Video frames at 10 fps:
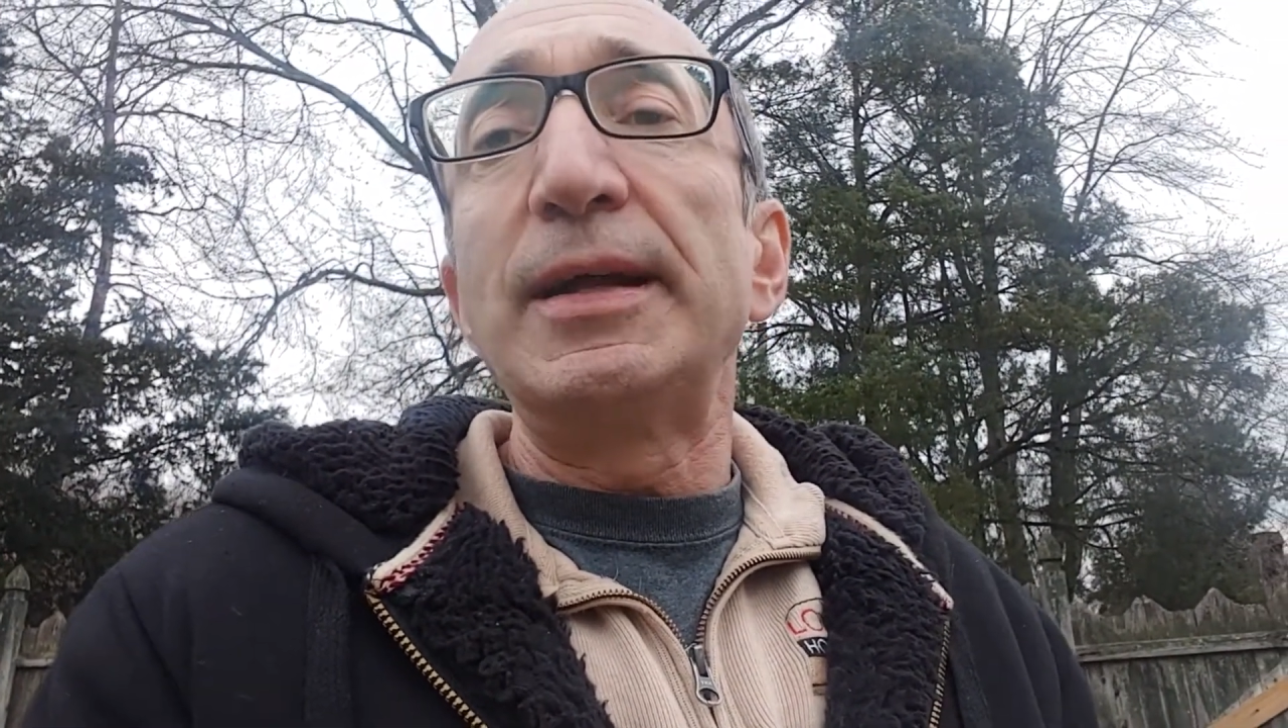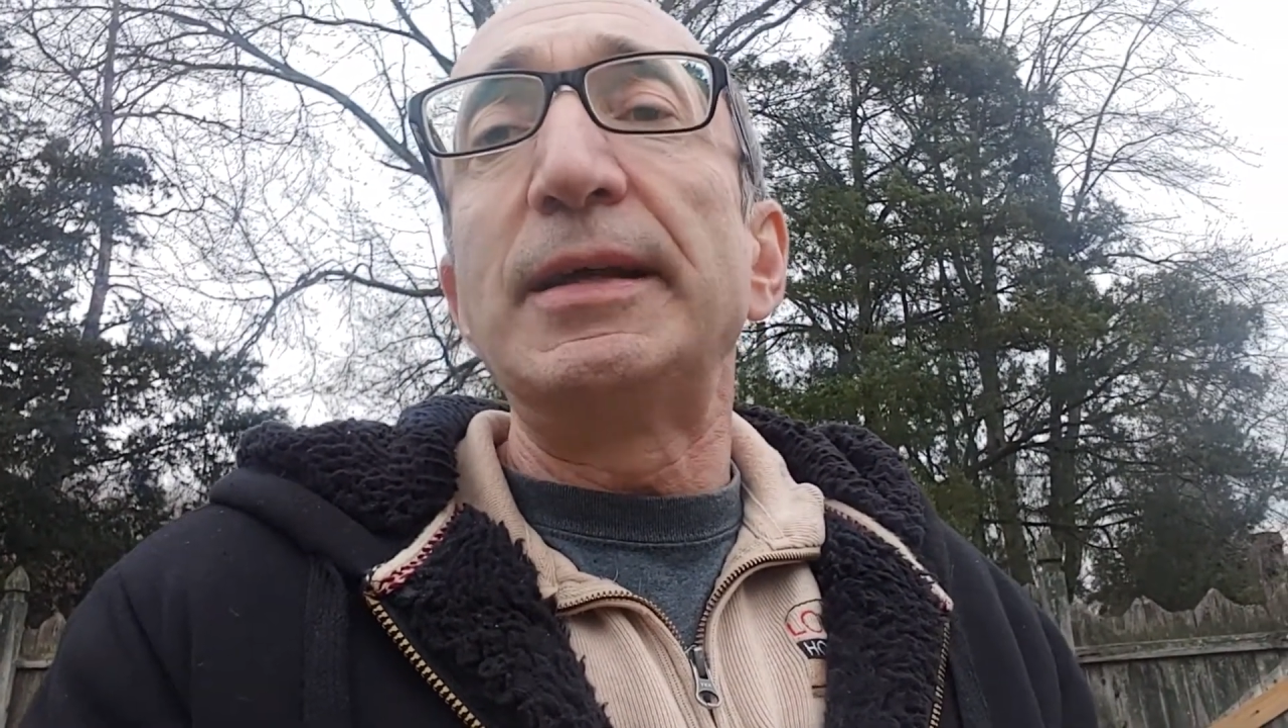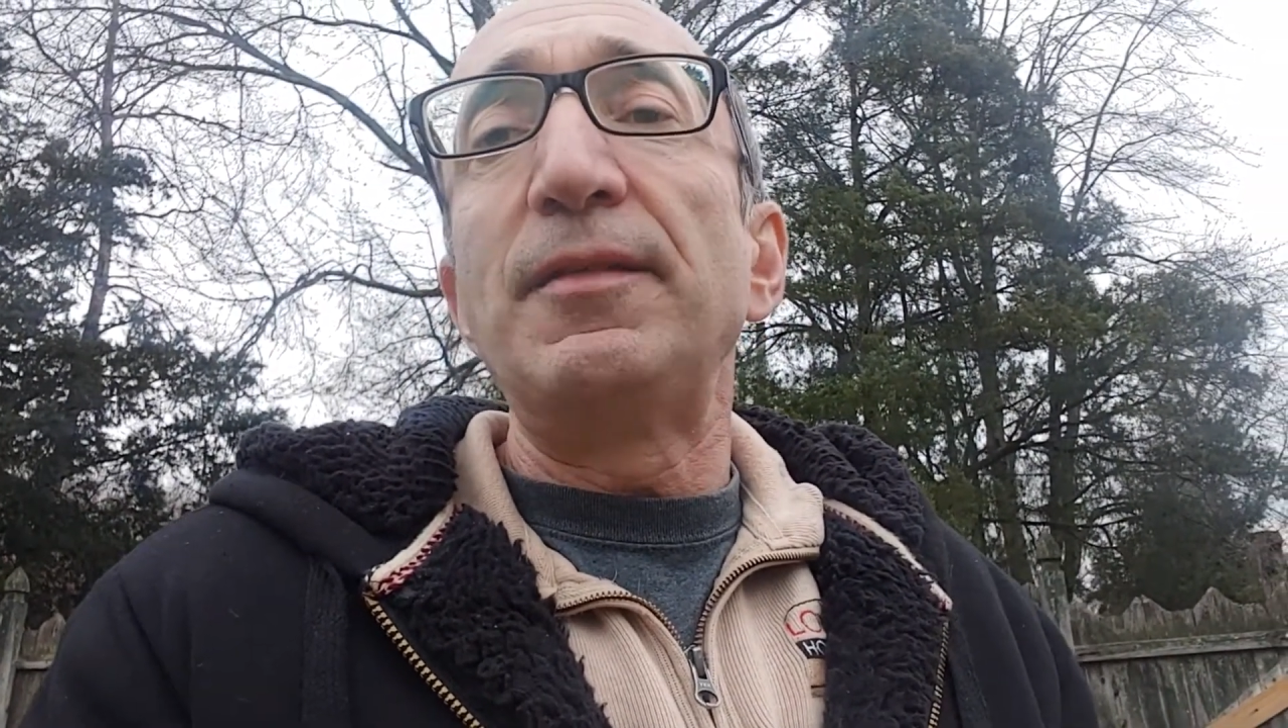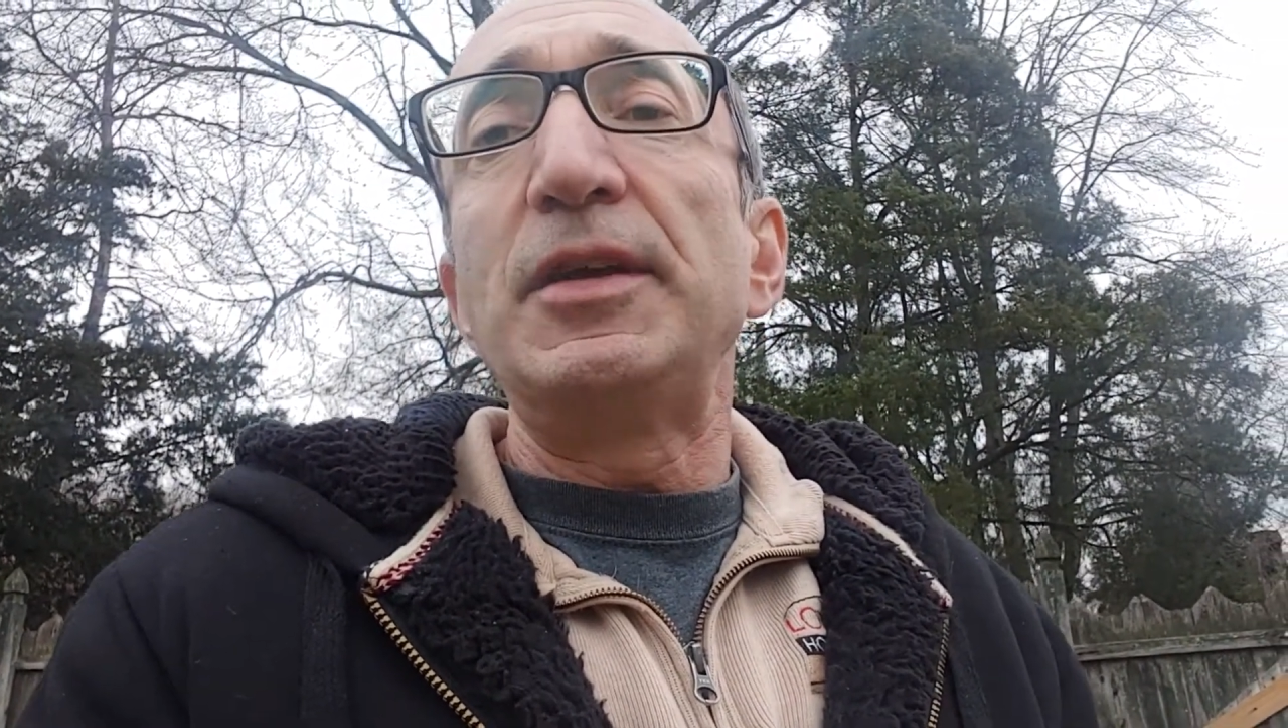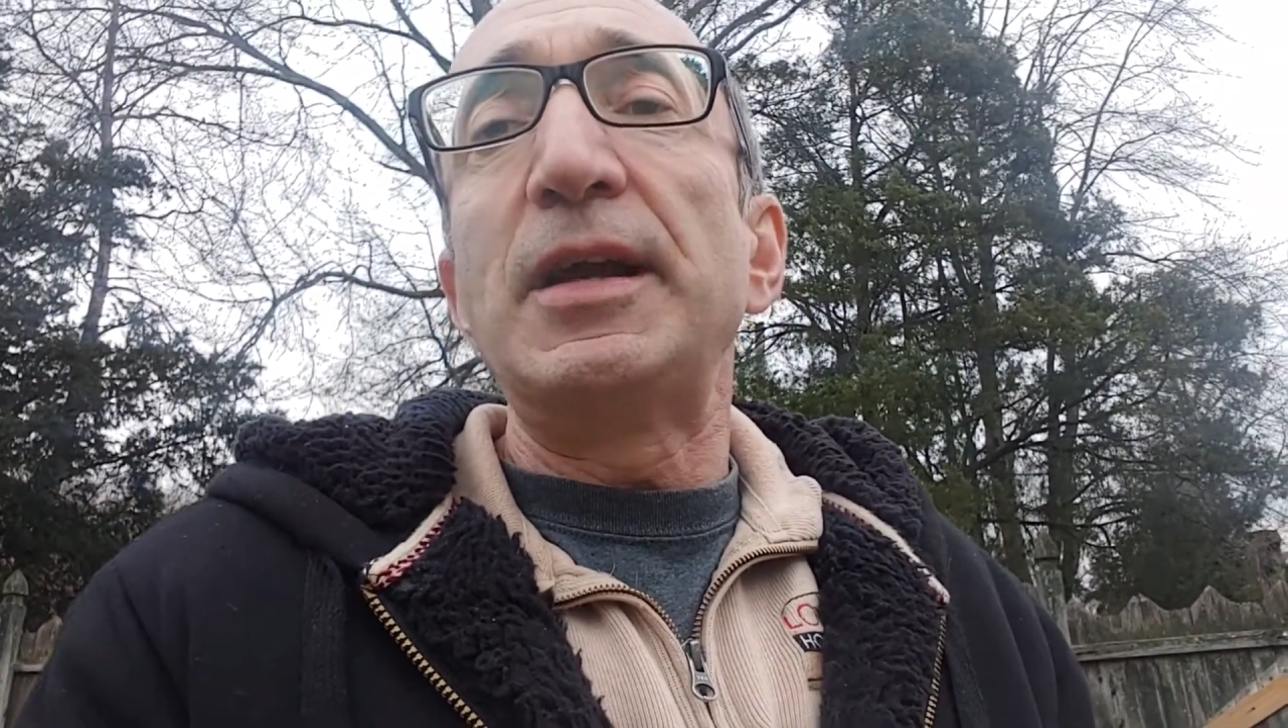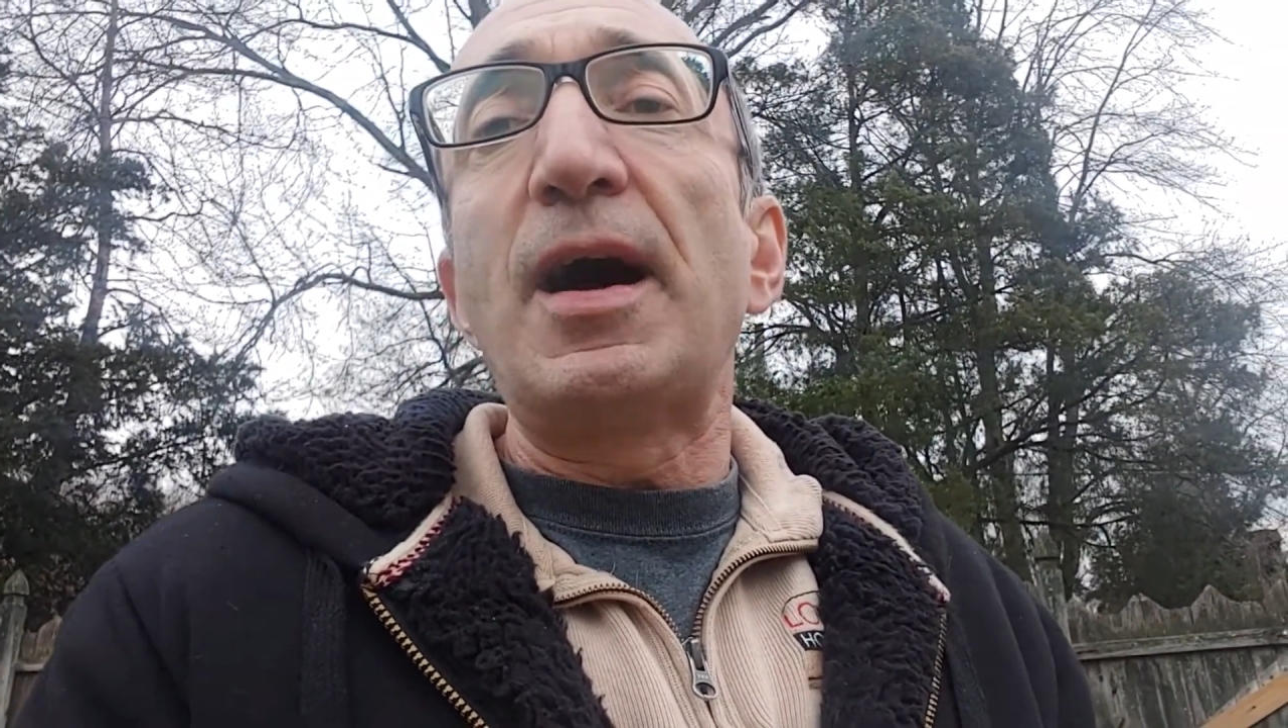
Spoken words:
of give you an